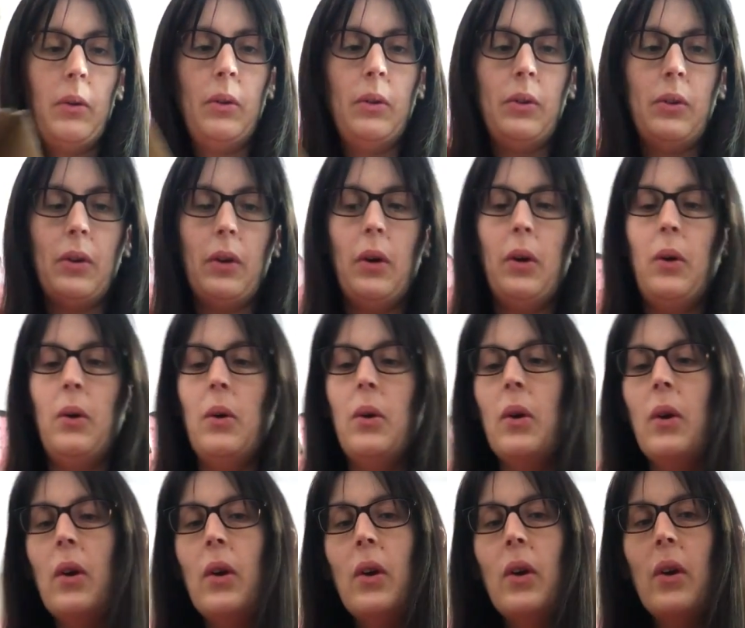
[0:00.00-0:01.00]
So
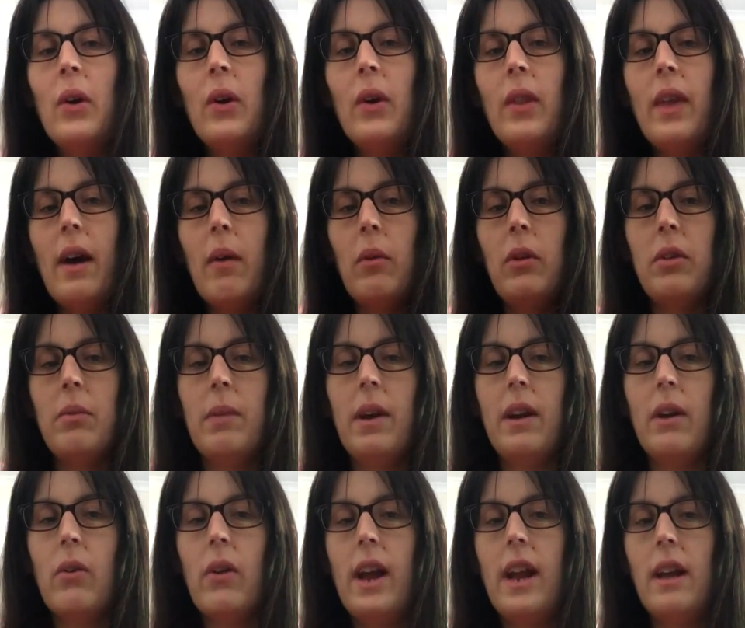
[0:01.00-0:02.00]
that was
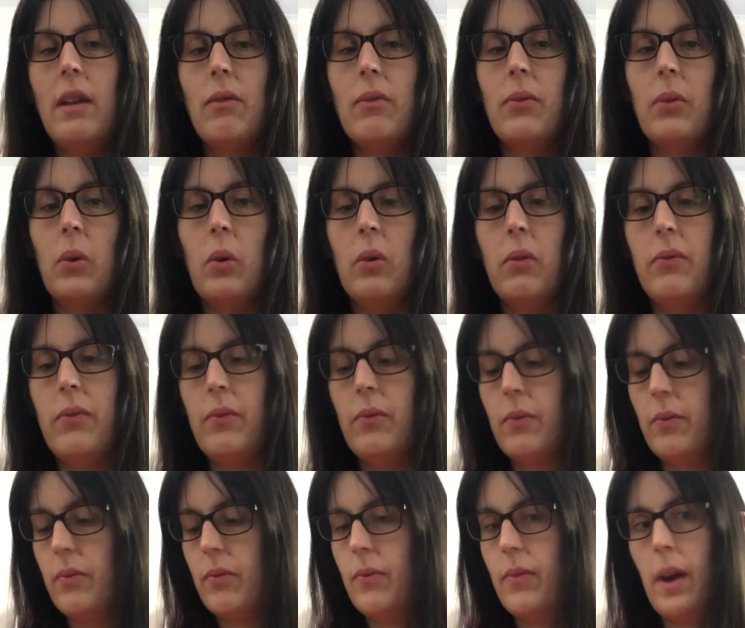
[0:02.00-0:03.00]
my crate for
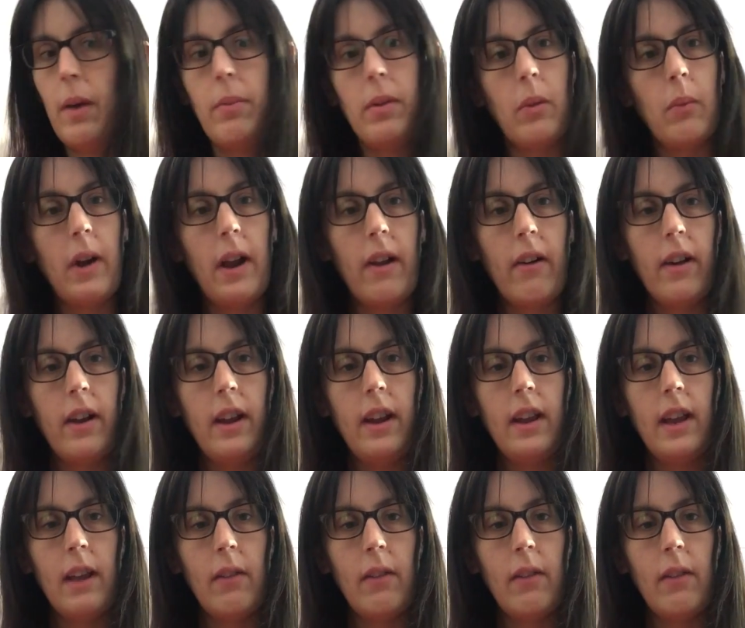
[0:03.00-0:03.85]
February,